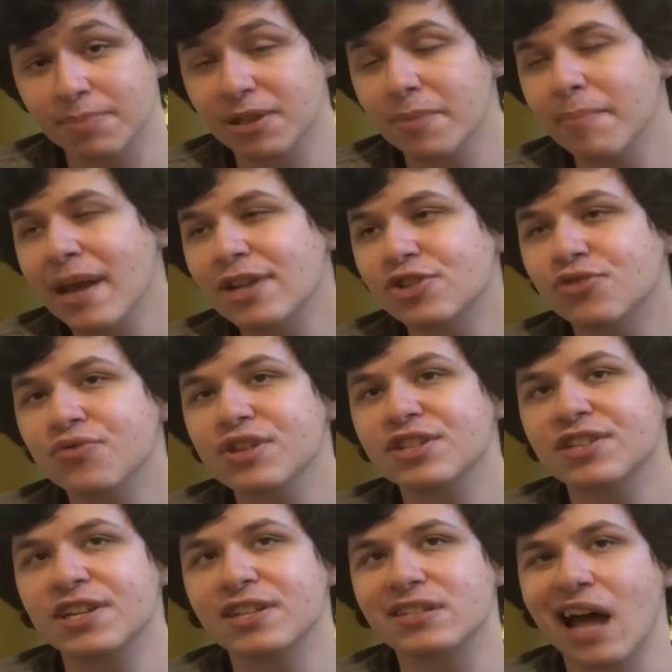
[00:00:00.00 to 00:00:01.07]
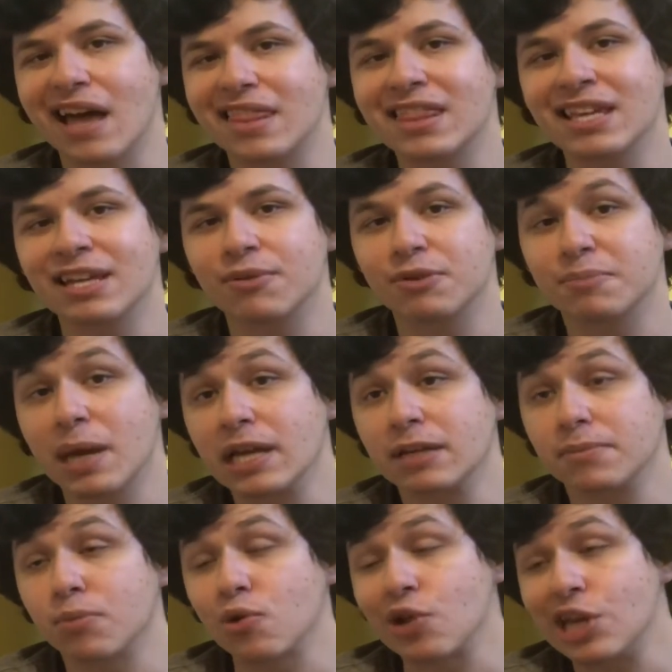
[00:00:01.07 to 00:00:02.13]
But the major reason is I think it would make
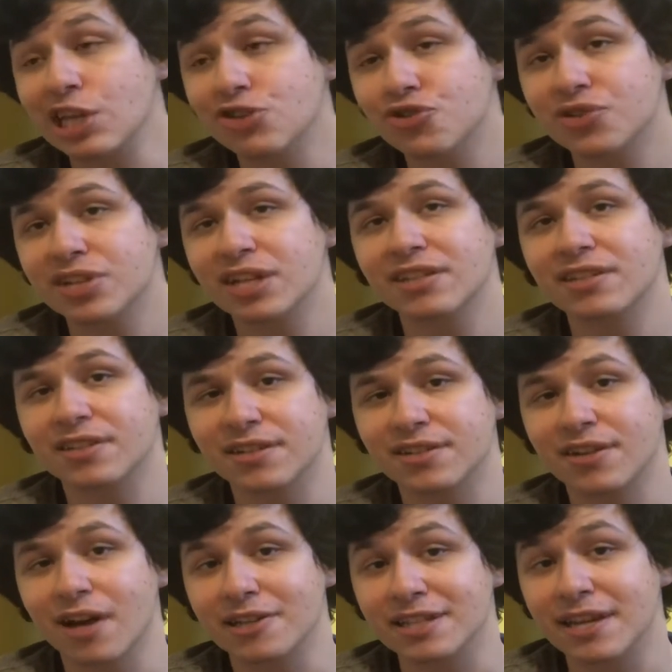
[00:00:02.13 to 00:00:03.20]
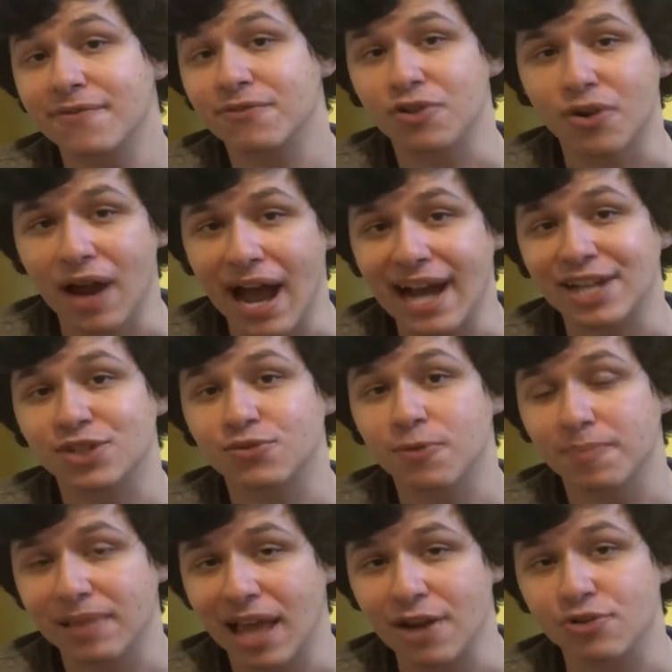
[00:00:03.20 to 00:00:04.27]
it more interesting to discuss if there are actual
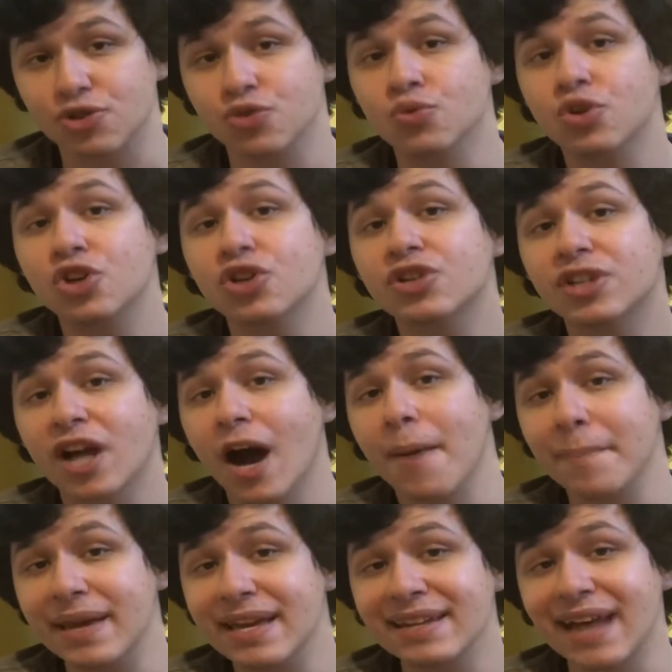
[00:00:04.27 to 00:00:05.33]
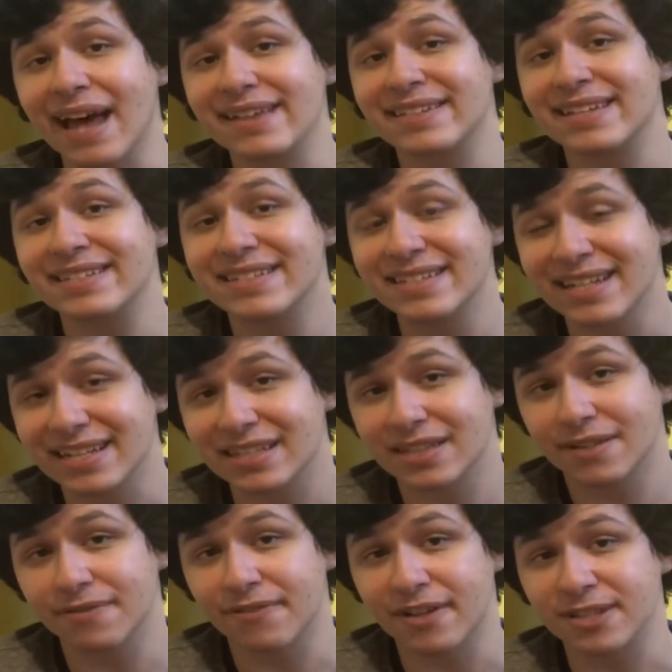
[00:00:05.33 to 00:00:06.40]
players who could come in as a 6th
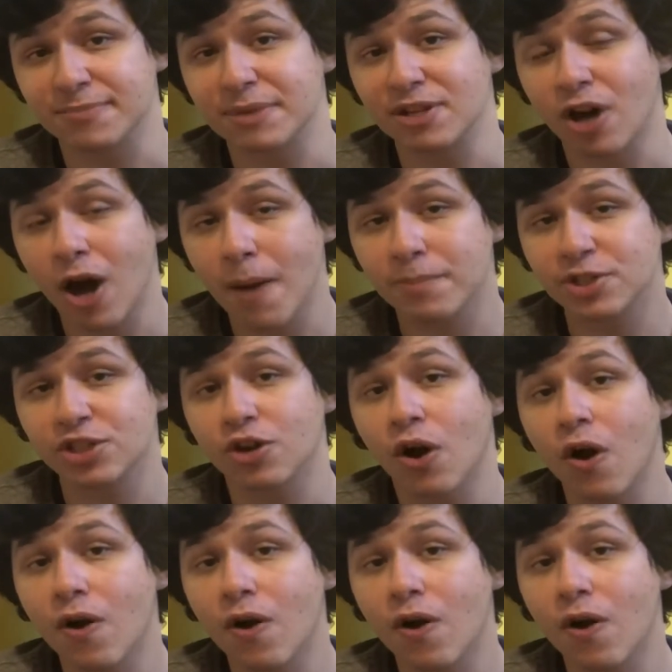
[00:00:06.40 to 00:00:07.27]
defenseman option